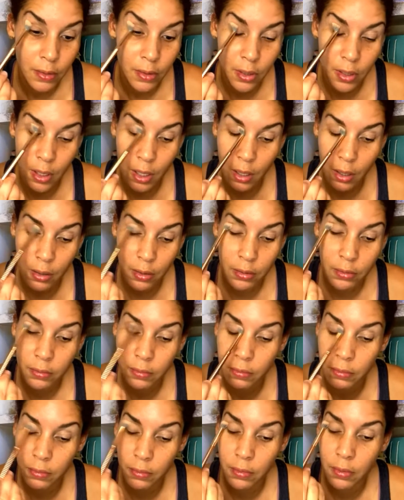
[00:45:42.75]
So,
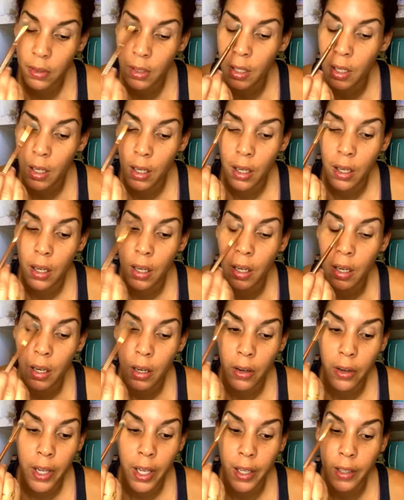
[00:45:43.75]

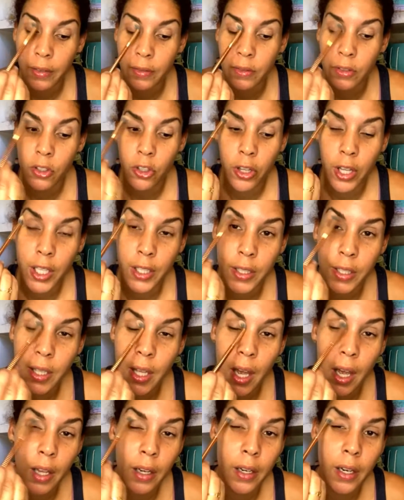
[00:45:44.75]
okay. So that's
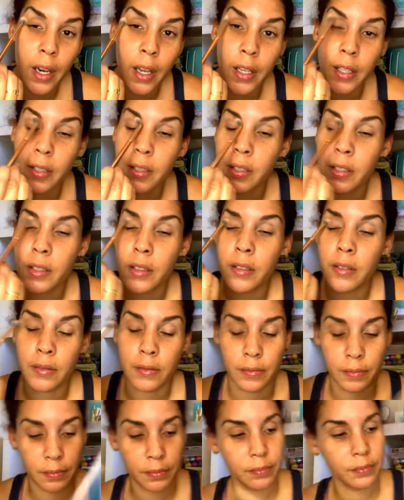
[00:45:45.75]
that nice
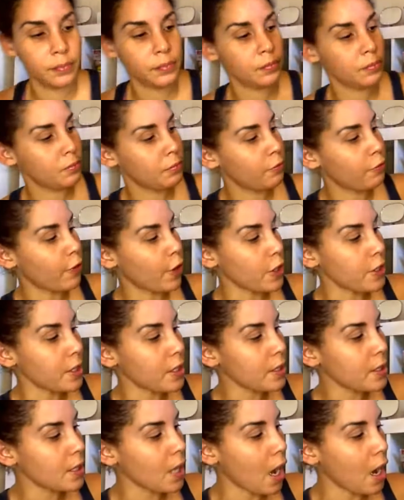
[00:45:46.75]

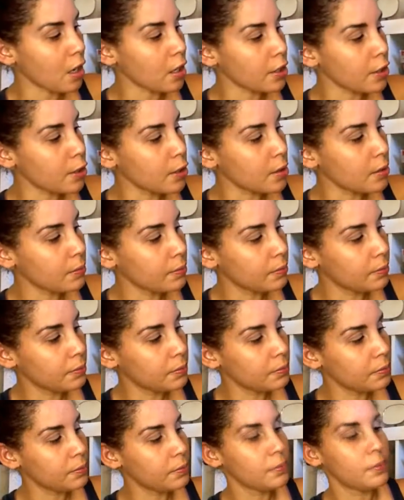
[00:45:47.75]
fuzzy socks.
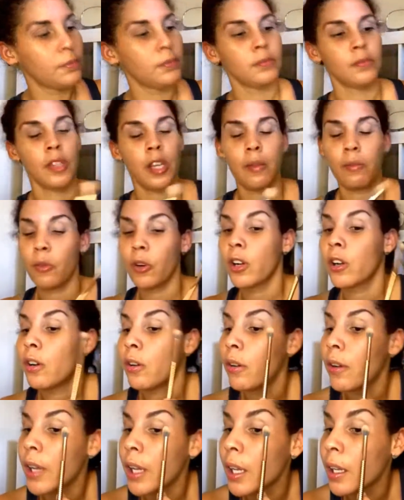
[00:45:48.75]
And we're
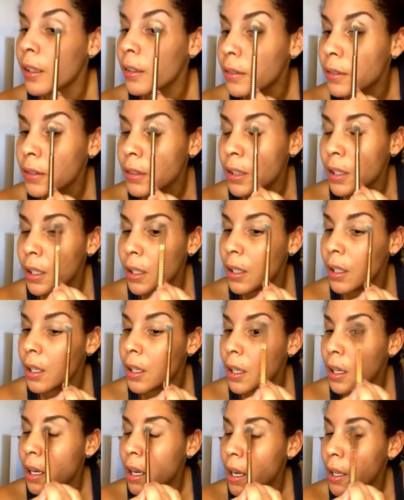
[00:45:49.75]
going
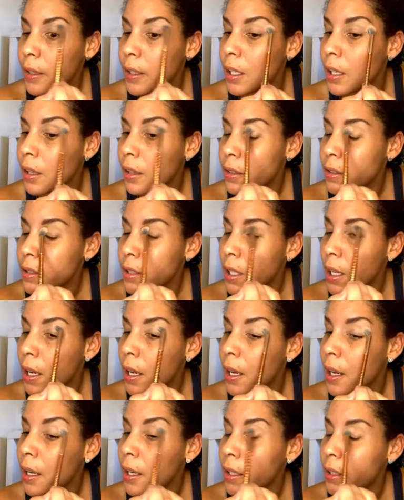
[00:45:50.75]
on the other
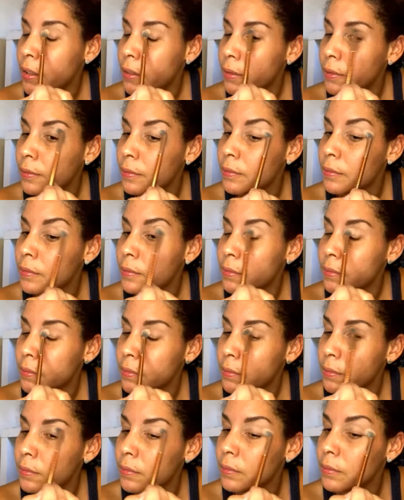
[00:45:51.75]
side.
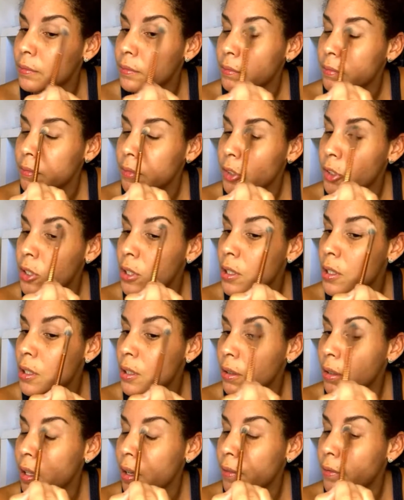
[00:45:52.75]
This
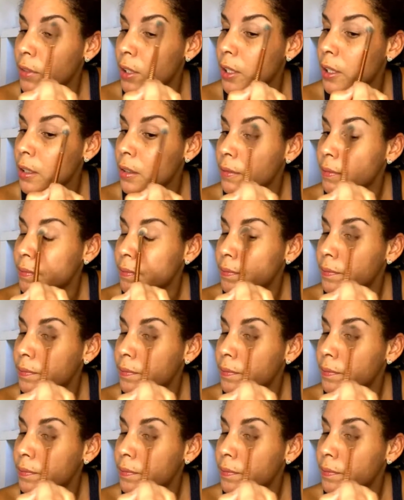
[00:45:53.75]
is lovely.